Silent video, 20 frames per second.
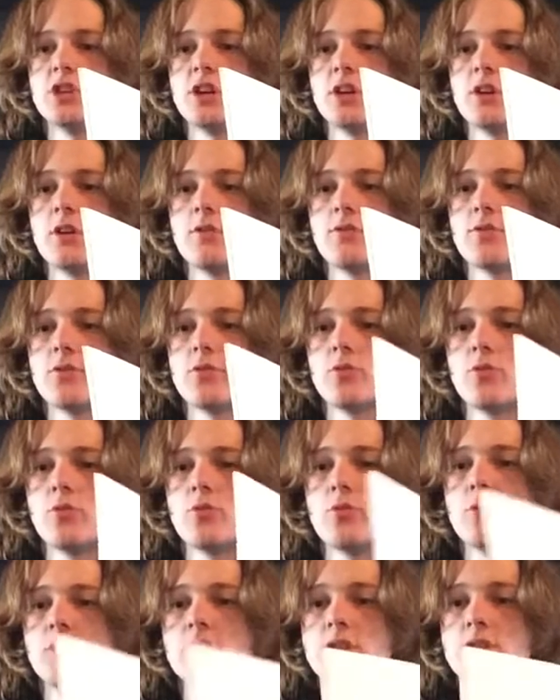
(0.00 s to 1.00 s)
jail for no
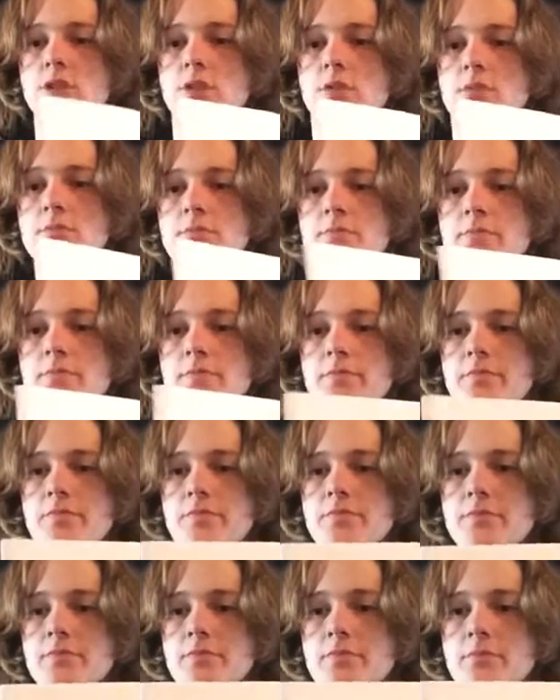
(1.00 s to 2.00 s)
reason.
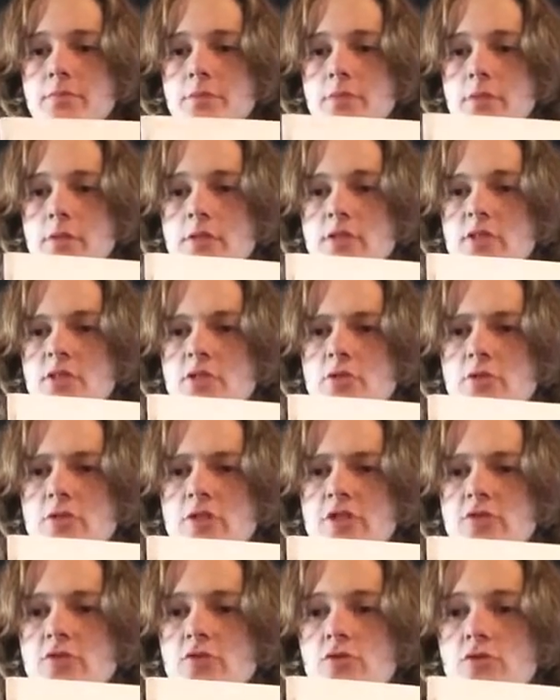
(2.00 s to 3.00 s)
I was under
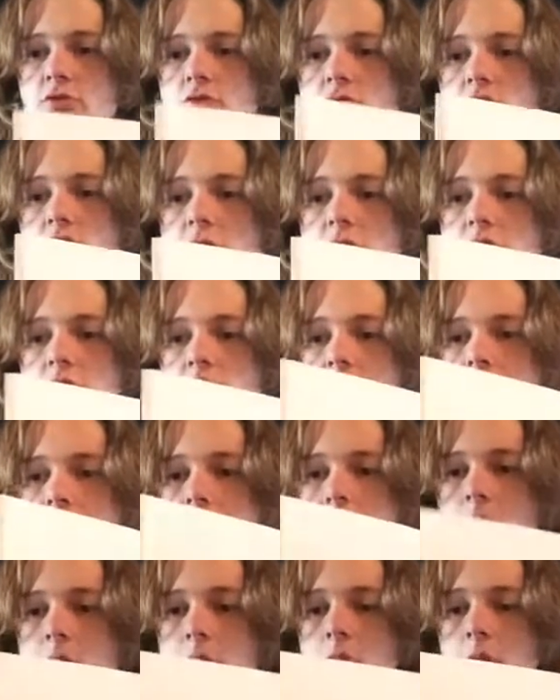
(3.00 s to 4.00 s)
arrest for no reason.